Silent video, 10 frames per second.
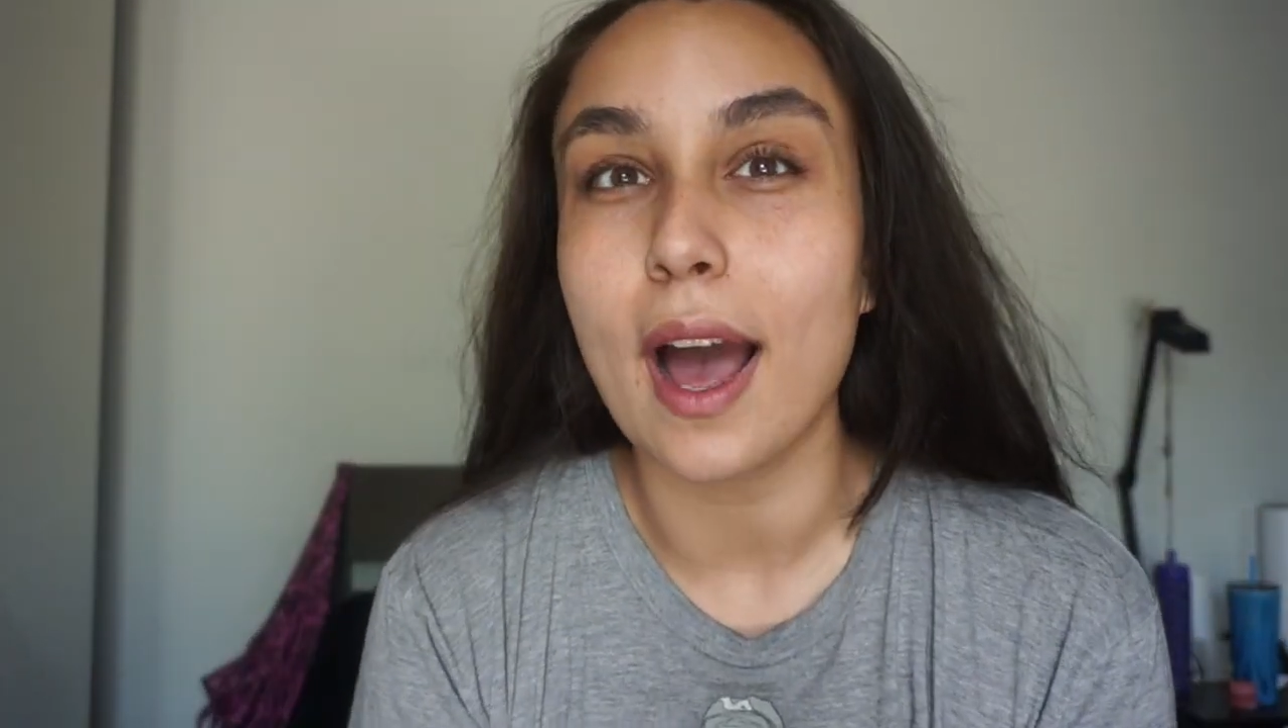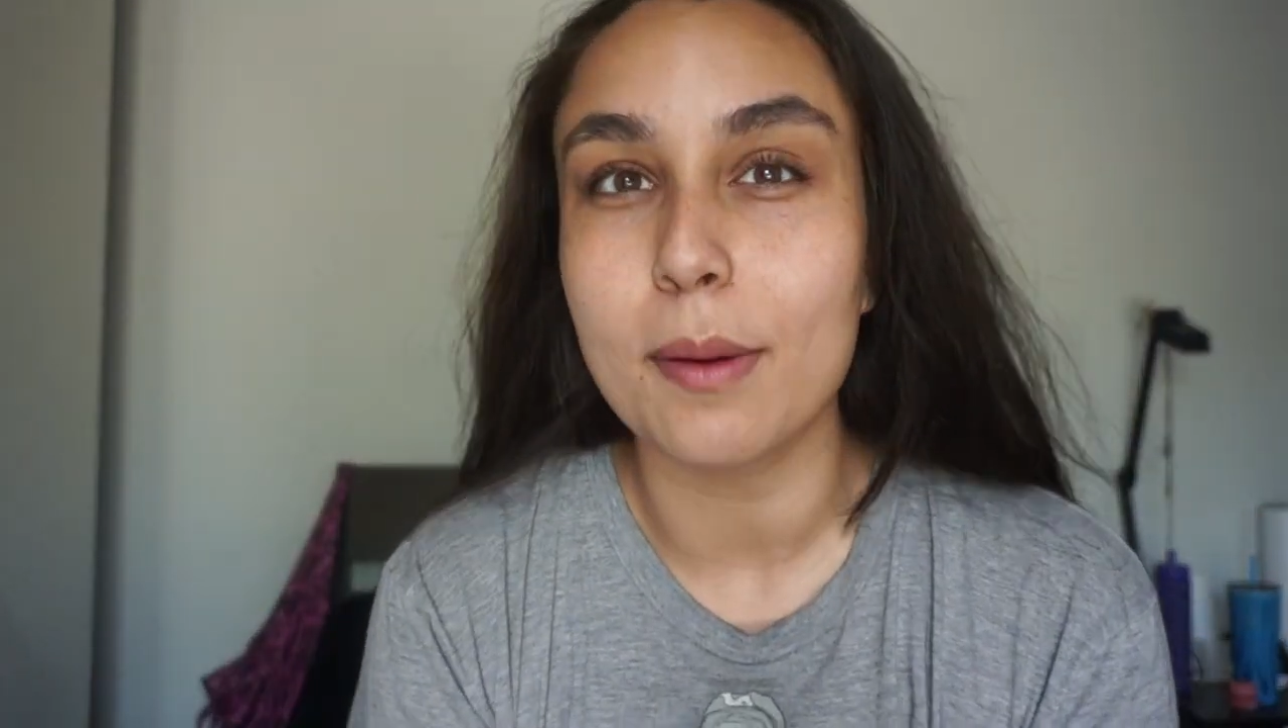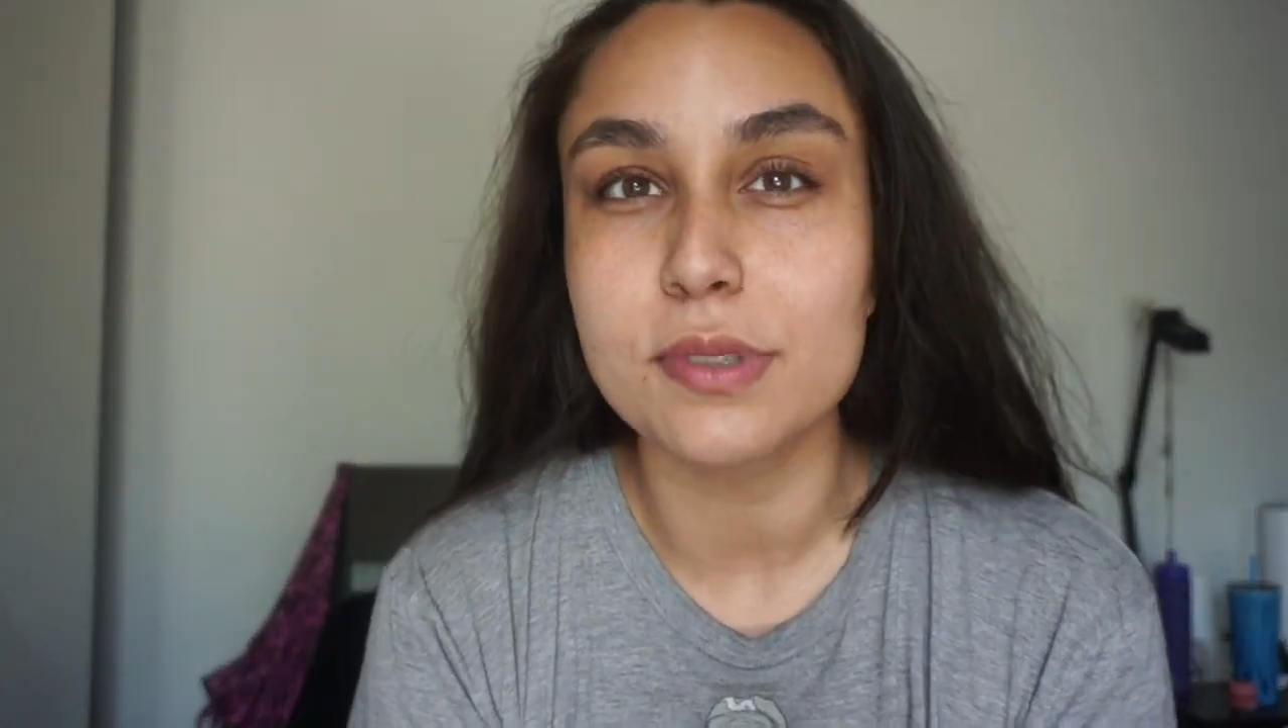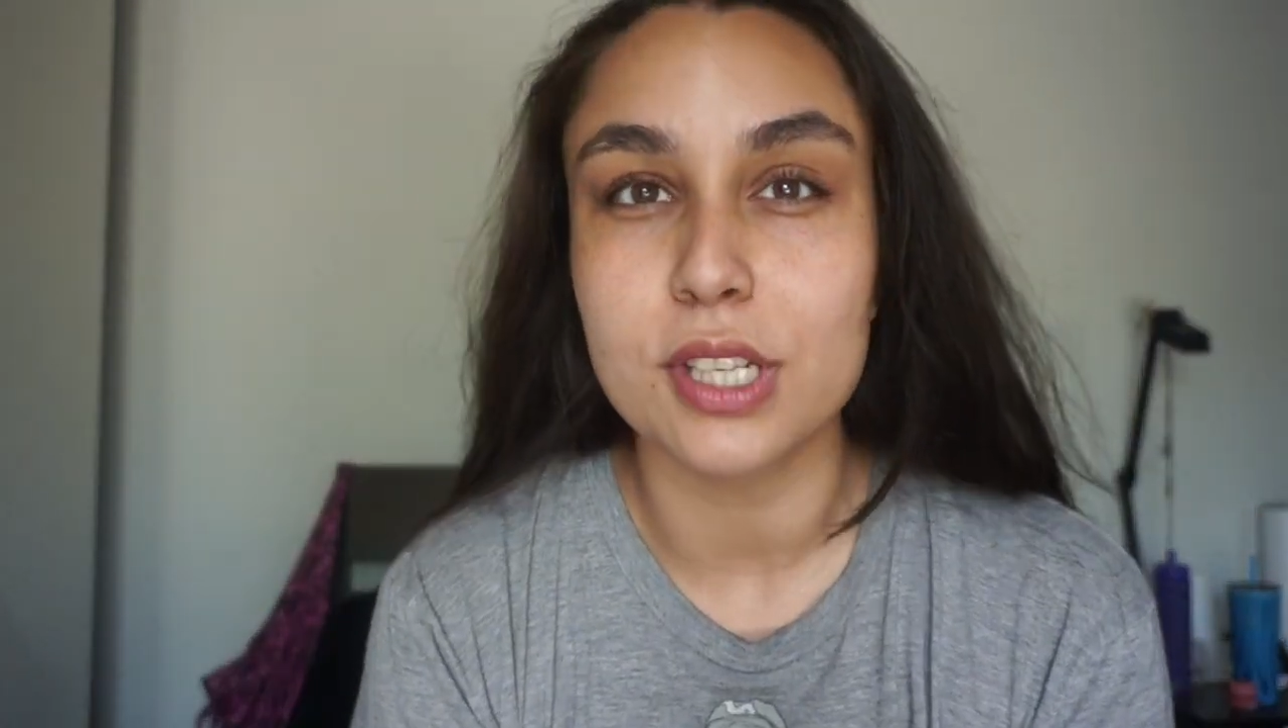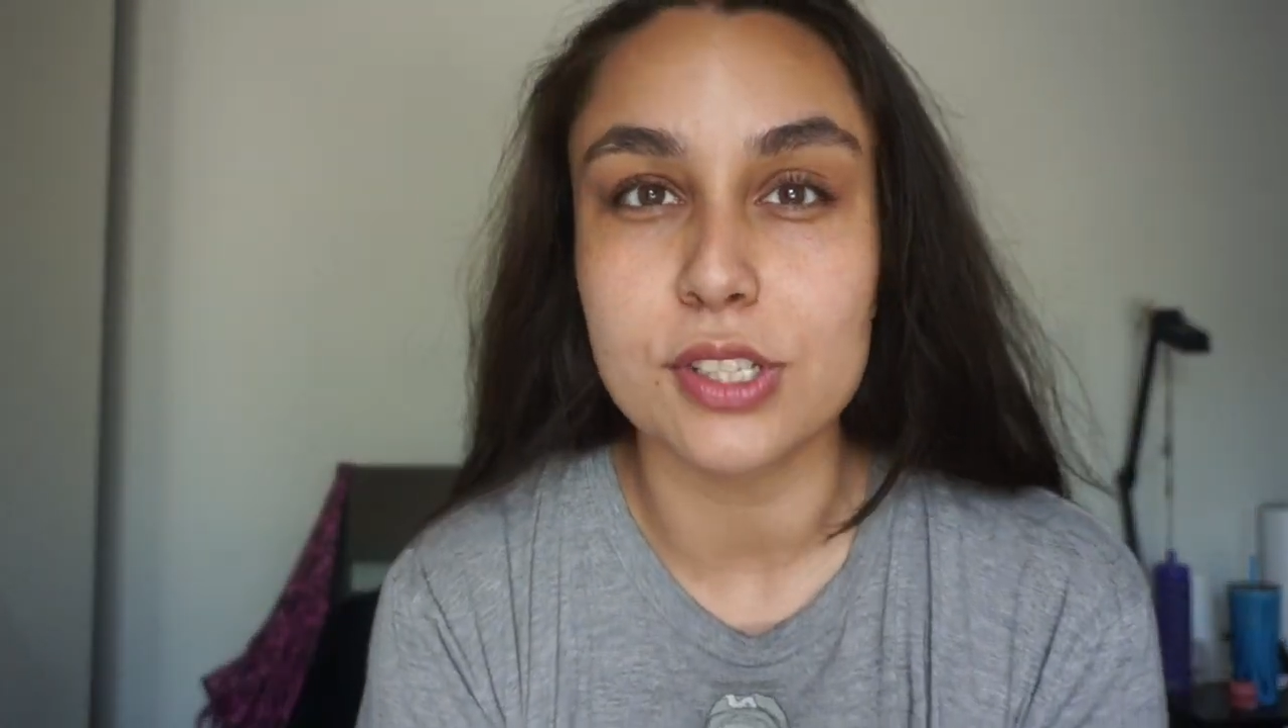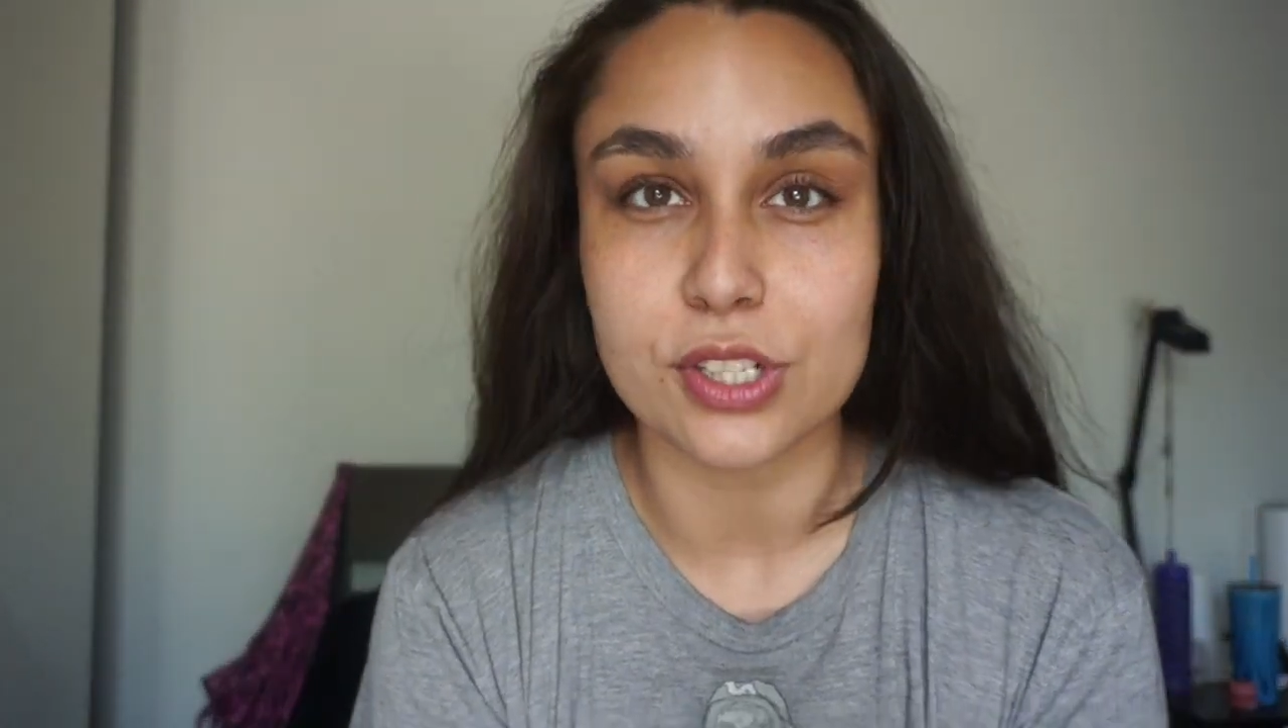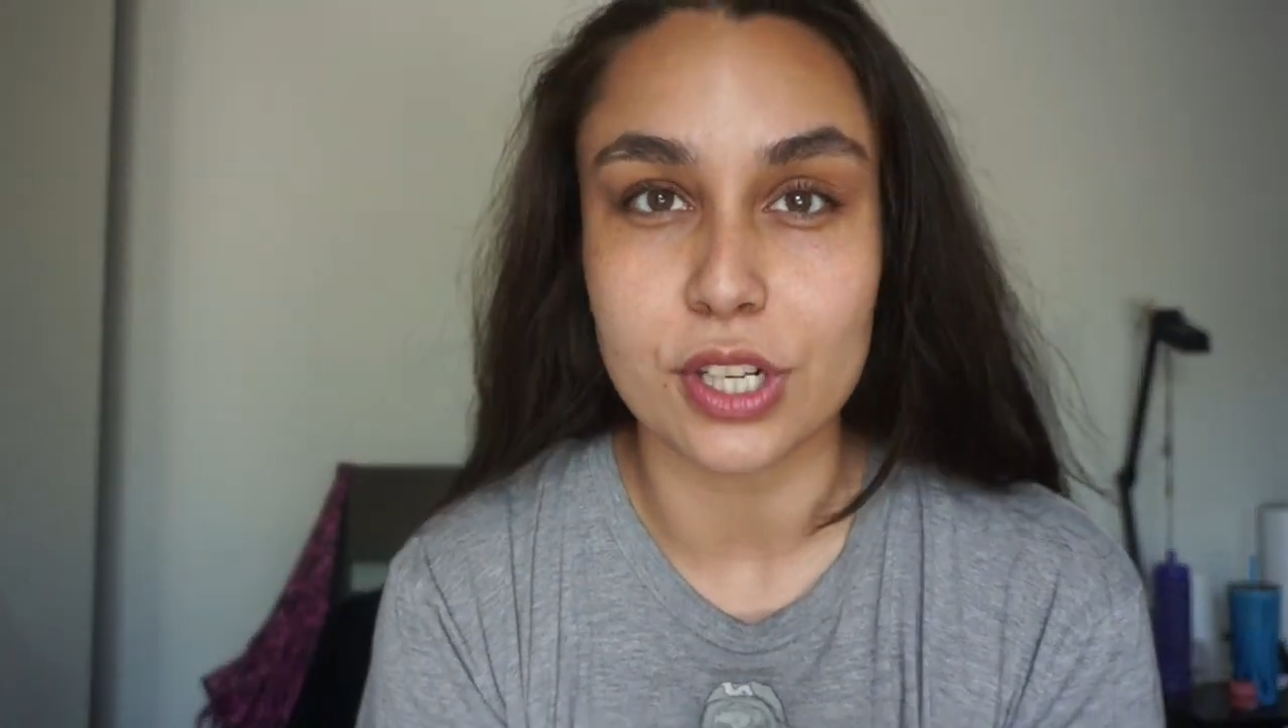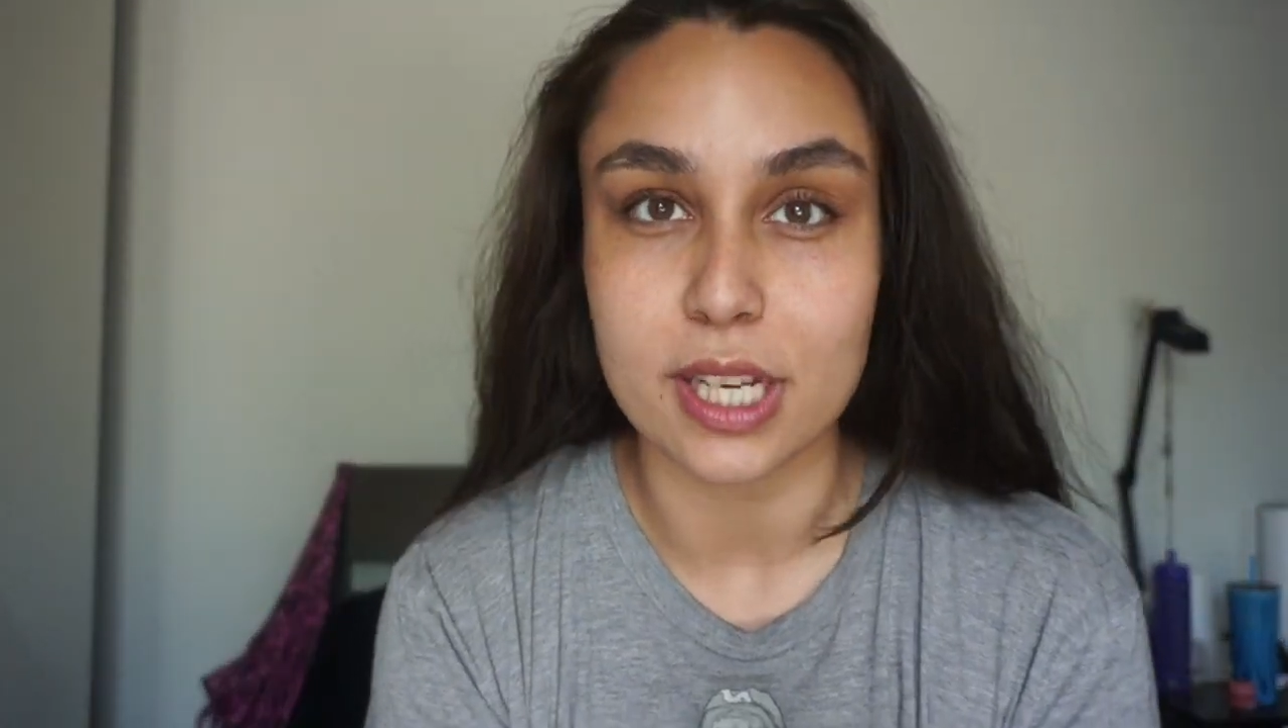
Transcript: up to a certain